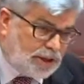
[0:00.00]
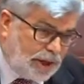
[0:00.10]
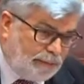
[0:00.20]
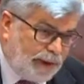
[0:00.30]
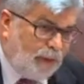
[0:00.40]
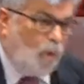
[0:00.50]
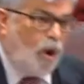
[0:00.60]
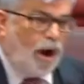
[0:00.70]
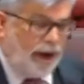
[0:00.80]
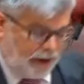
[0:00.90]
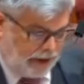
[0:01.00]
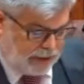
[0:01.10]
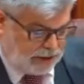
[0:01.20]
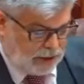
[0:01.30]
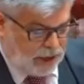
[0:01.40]
deeply why it
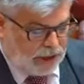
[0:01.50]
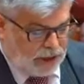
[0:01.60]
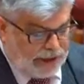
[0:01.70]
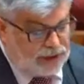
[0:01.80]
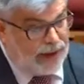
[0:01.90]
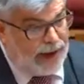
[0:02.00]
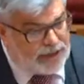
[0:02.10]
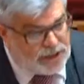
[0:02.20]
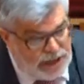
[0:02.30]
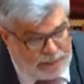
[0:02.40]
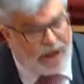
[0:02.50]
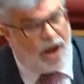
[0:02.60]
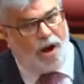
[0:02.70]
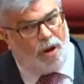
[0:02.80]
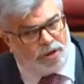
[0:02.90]
needs to actually accept a
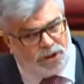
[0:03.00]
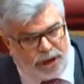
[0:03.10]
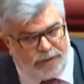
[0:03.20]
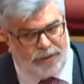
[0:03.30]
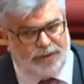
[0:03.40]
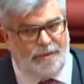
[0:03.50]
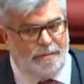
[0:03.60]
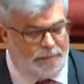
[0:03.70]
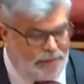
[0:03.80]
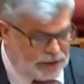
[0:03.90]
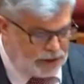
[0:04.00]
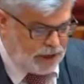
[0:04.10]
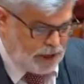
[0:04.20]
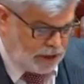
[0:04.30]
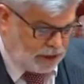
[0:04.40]
whole series of amendments
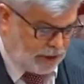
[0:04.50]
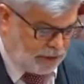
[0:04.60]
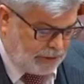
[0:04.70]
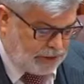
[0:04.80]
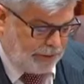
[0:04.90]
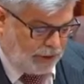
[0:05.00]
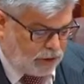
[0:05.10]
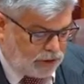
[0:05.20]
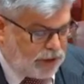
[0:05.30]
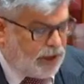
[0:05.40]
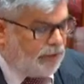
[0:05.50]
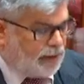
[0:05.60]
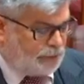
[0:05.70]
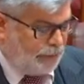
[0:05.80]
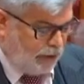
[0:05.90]
to this measure, because
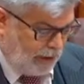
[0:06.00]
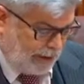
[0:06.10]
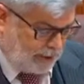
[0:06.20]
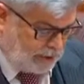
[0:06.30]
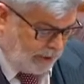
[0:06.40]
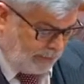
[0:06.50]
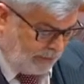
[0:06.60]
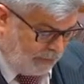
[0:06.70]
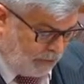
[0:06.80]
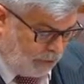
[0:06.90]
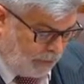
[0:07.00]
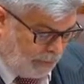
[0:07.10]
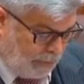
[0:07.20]
this bill is deeply flawed.